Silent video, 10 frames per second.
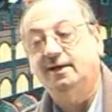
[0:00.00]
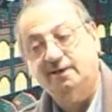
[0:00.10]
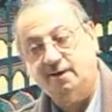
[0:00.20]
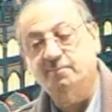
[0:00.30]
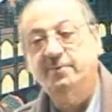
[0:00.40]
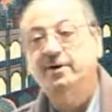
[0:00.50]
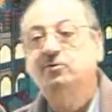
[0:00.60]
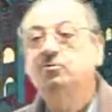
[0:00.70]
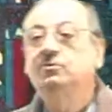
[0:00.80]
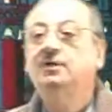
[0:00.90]
compared
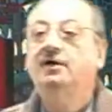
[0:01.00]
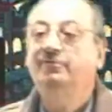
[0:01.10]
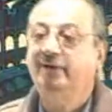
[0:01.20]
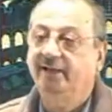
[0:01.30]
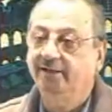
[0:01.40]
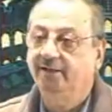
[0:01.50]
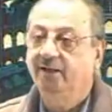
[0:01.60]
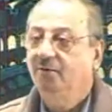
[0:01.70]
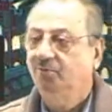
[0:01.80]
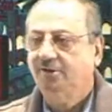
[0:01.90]
to mudaf ilayhi.
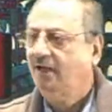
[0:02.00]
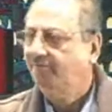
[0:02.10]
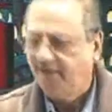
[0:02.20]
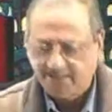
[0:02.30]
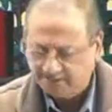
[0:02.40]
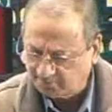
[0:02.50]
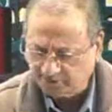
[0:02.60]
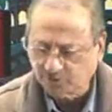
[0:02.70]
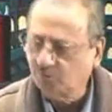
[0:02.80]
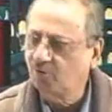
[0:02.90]
Mudaf ilayhi is
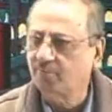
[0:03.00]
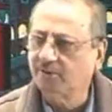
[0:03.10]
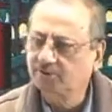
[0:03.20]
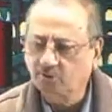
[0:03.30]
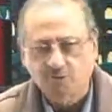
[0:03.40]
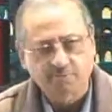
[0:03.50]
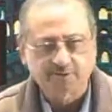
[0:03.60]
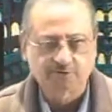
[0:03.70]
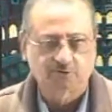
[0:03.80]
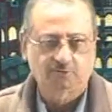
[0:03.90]
majroor, majroor,
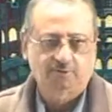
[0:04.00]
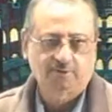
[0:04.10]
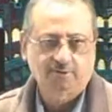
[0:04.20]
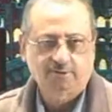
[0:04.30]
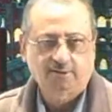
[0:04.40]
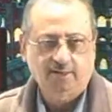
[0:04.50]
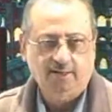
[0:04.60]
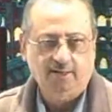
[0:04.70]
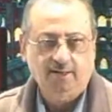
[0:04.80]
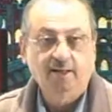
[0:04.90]
majroor.
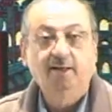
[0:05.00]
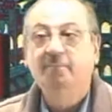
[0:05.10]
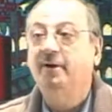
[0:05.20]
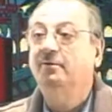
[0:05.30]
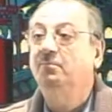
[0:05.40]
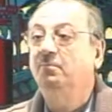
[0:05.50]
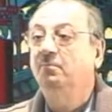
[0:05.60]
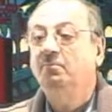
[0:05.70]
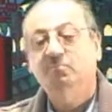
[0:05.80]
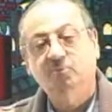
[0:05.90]
But
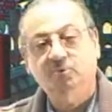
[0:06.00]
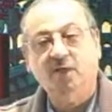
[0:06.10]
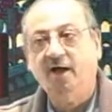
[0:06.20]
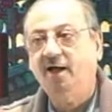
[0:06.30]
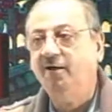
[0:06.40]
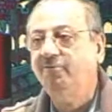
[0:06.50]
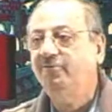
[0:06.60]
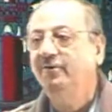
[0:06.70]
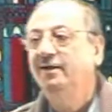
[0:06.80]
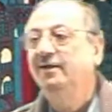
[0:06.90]

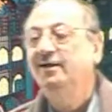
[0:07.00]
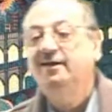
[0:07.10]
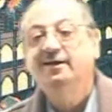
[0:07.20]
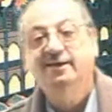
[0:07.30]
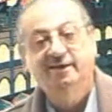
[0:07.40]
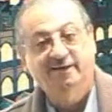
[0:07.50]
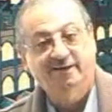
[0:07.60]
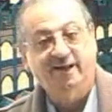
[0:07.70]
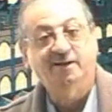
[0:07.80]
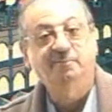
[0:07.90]
mudaf
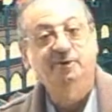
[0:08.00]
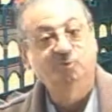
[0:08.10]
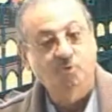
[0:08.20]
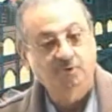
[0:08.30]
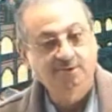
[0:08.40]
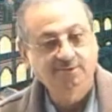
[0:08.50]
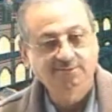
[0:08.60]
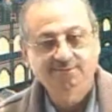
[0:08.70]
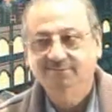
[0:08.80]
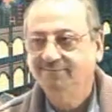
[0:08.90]
can be dun,
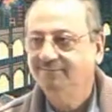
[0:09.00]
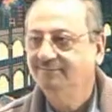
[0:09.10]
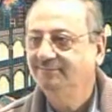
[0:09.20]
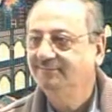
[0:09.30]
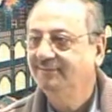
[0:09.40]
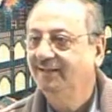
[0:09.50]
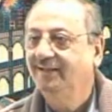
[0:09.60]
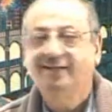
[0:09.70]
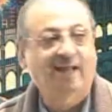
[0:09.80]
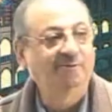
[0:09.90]

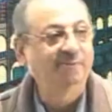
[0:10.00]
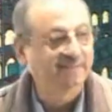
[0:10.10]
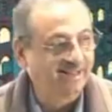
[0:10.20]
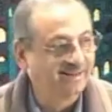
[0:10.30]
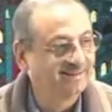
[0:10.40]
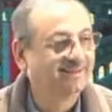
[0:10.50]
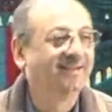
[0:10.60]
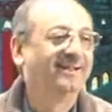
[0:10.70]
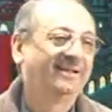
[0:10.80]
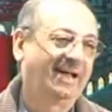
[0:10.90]
can be done,
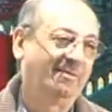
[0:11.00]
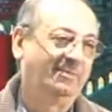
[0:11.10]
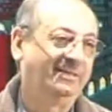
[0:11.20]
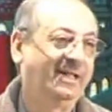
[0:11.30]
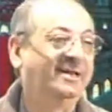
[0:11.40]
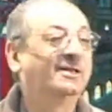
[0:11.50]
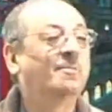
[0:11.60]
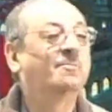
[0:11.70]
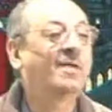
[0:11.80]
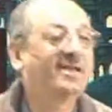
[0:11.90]
can be then,
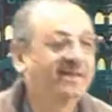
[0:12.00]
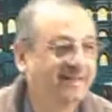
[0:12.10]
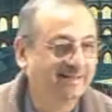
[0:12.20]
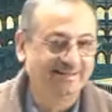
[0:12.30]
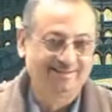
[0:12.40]
depending